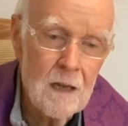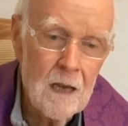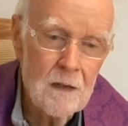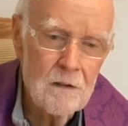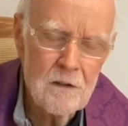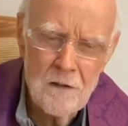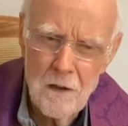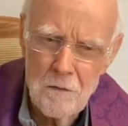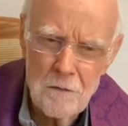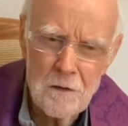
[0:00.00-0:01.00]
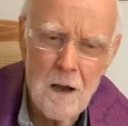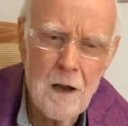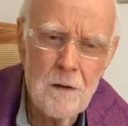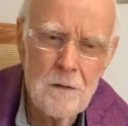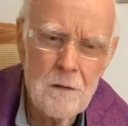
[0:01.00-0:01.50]
uh, dishonored
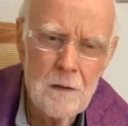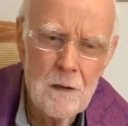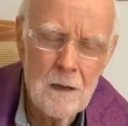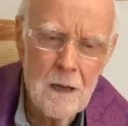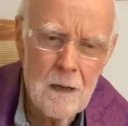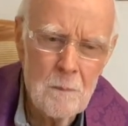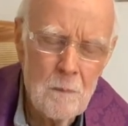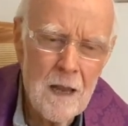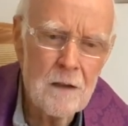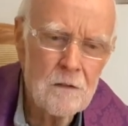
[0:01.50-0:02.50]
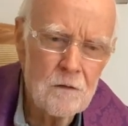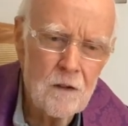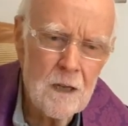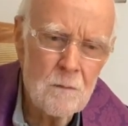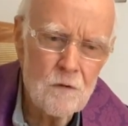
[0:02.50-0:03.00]
God, uh,
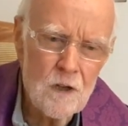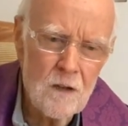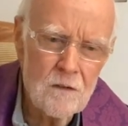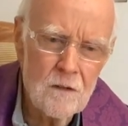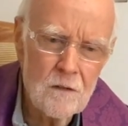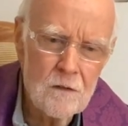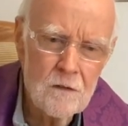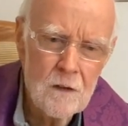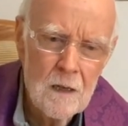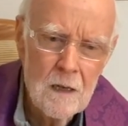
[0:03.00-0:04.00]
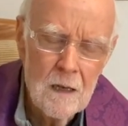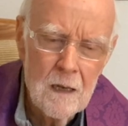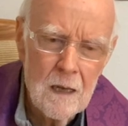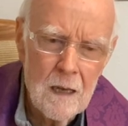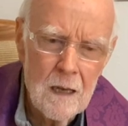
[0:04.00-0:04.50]
blasphemed Jesus,
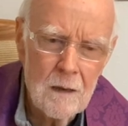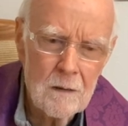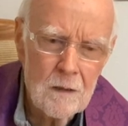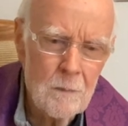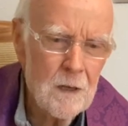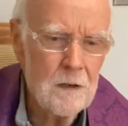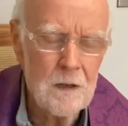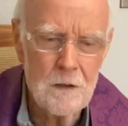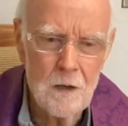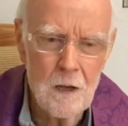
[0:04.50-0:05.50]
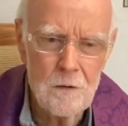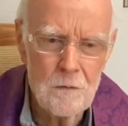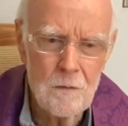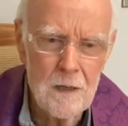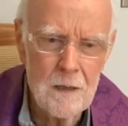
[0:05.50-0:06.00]
uh, committed
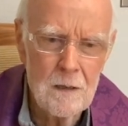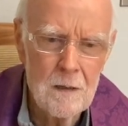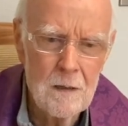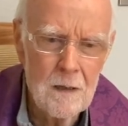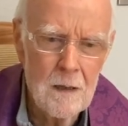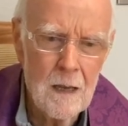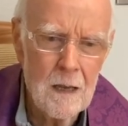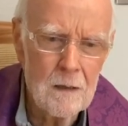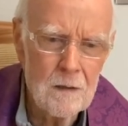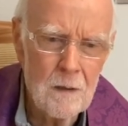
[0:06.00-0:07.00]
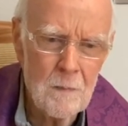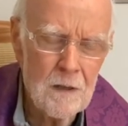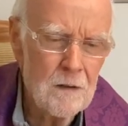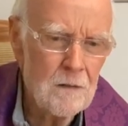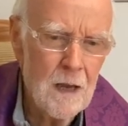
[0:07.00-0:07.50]
adultery, uh,
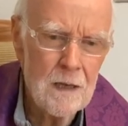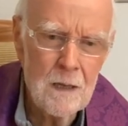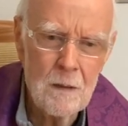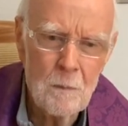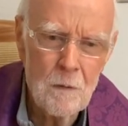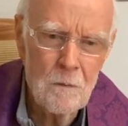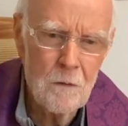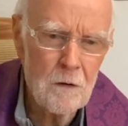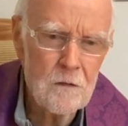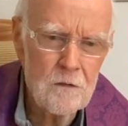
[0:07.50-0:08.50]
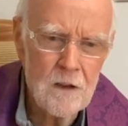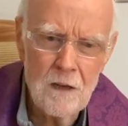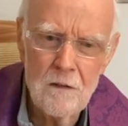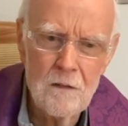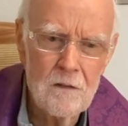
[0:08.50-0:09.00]
committed any perverse
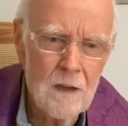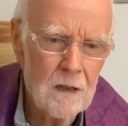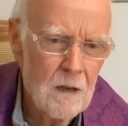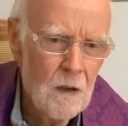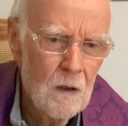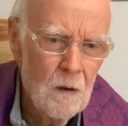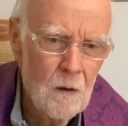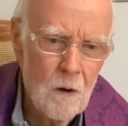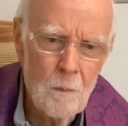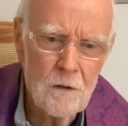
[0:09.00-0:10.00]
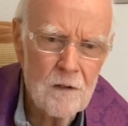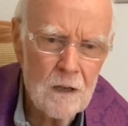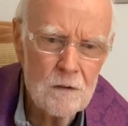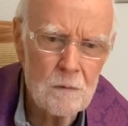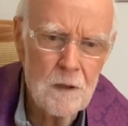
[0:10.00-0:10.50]
sins like
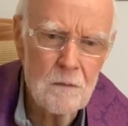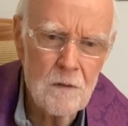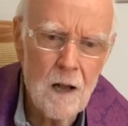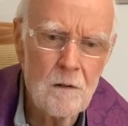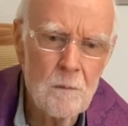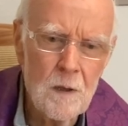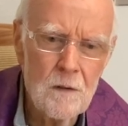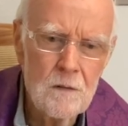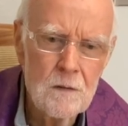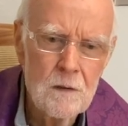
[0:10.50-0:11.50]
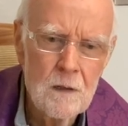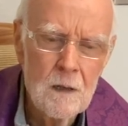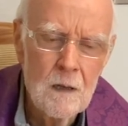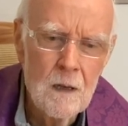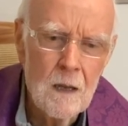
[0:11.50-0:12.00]
homosexual involvement,
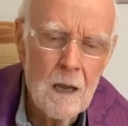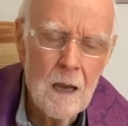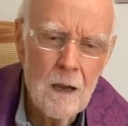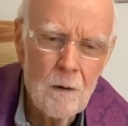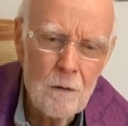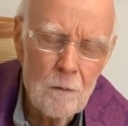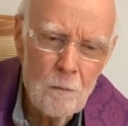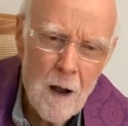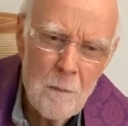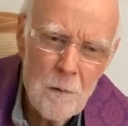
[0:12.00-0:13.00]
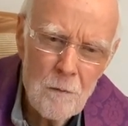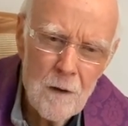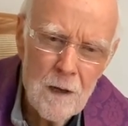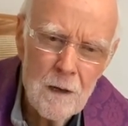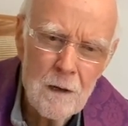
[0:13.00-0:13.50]
uh,
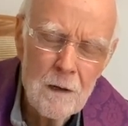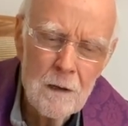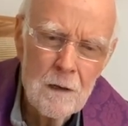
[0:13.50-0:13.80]
robbery,